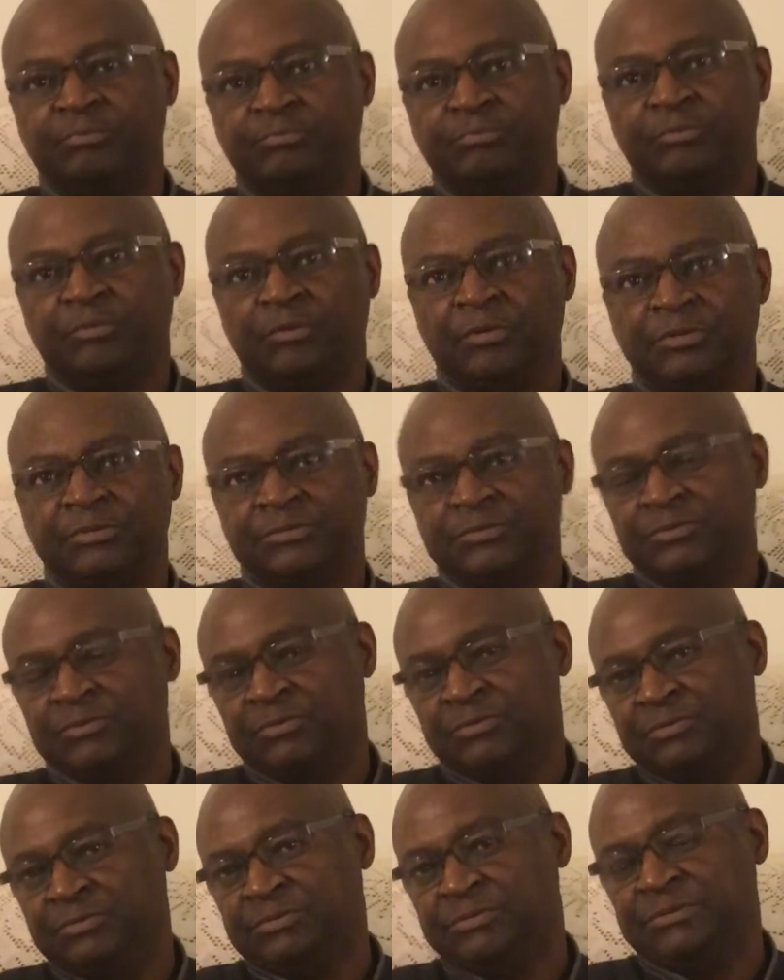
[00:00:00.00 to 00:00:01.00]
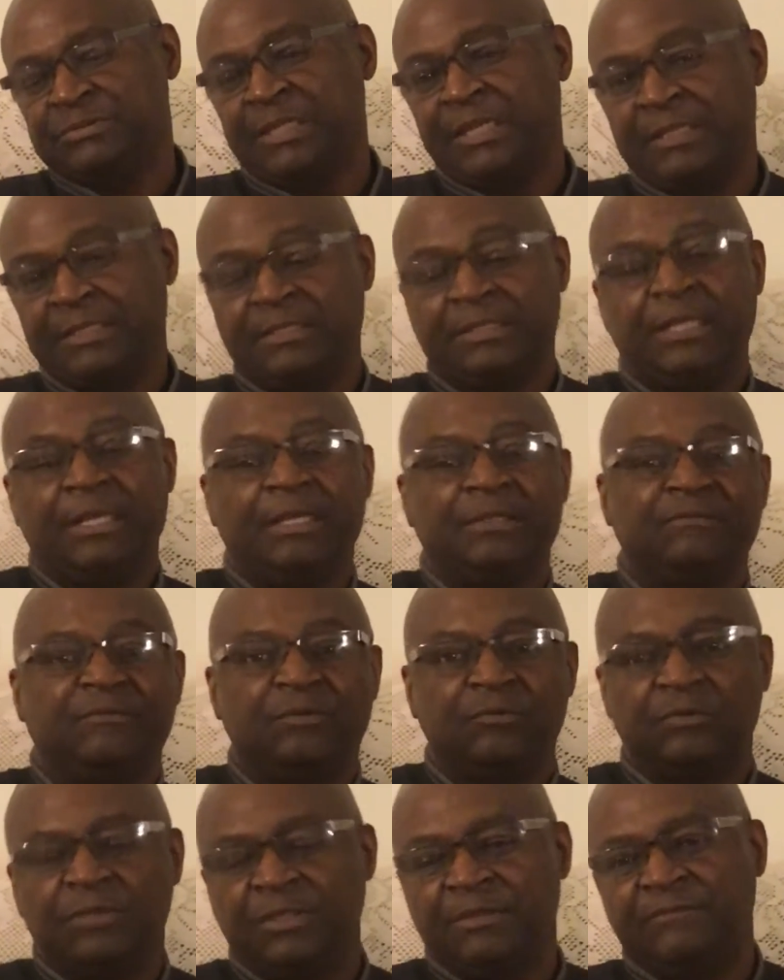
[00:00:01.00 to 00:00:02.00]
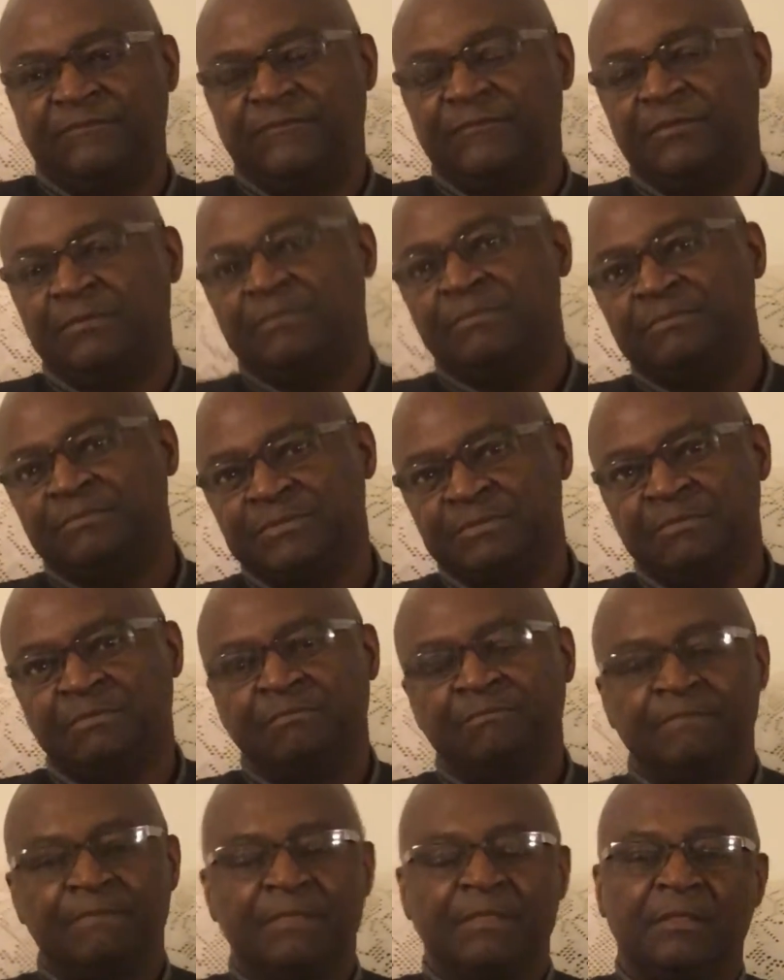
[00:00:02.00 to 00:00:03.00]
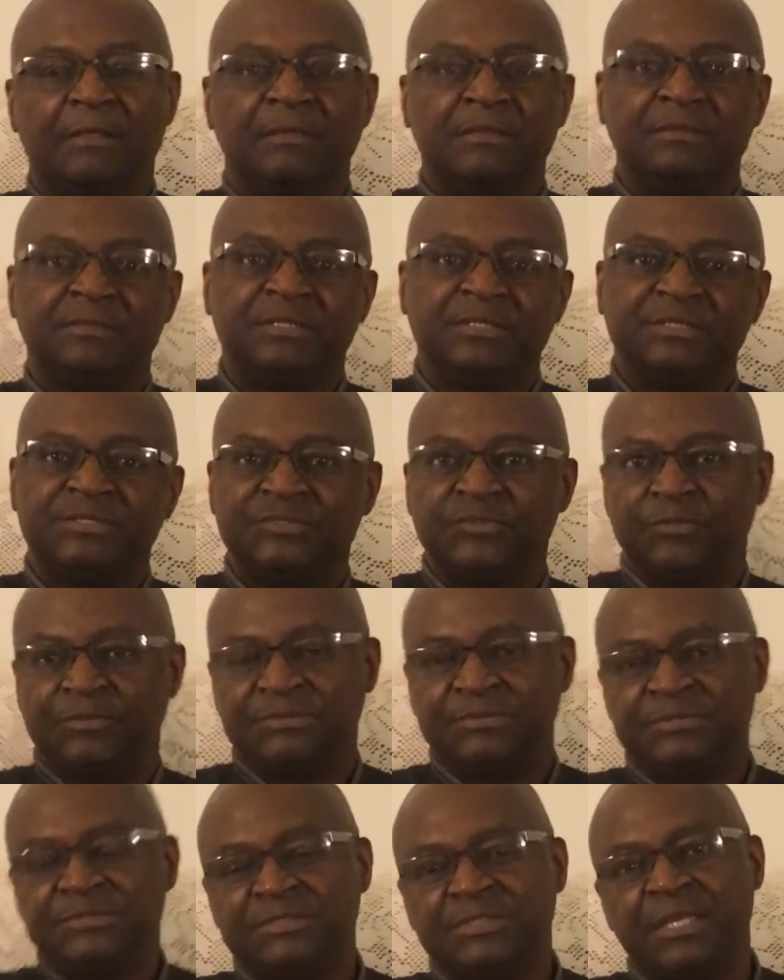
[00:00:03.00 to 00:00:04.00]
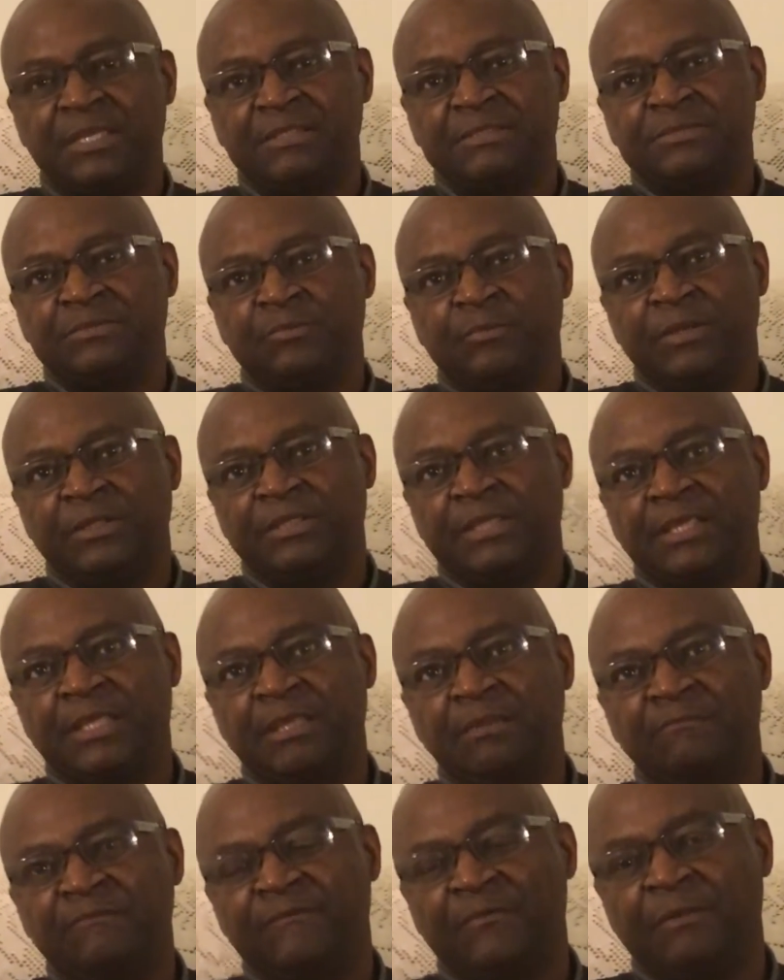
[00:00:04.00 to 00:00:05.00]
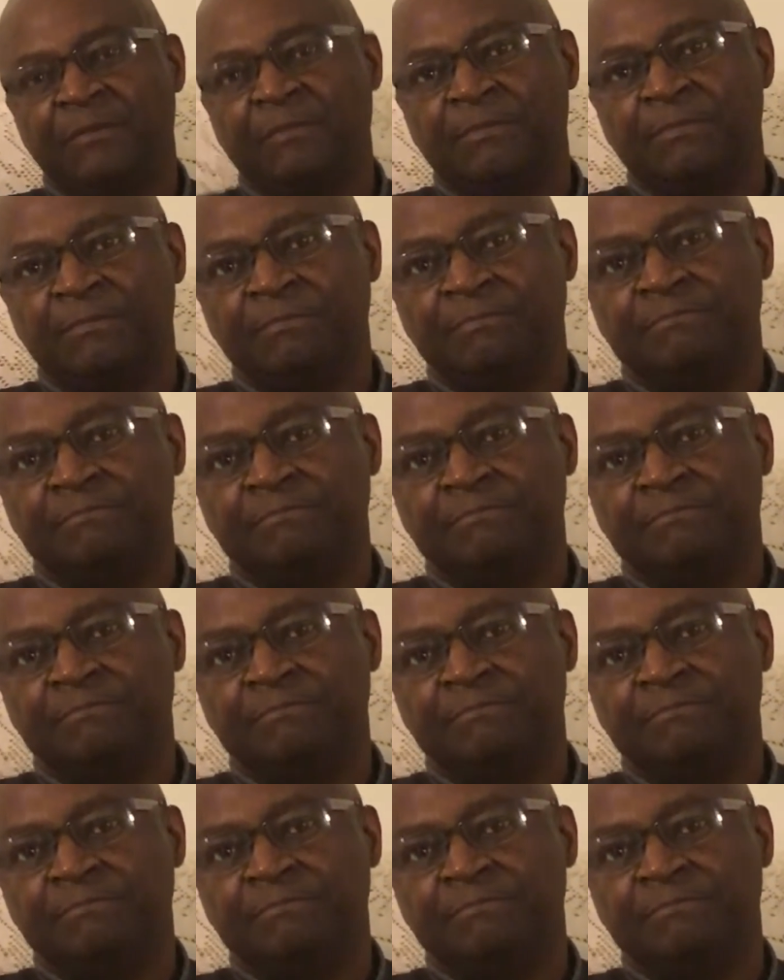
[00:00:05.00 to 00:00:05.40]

brought that kind of cooking from the southern states where they came from.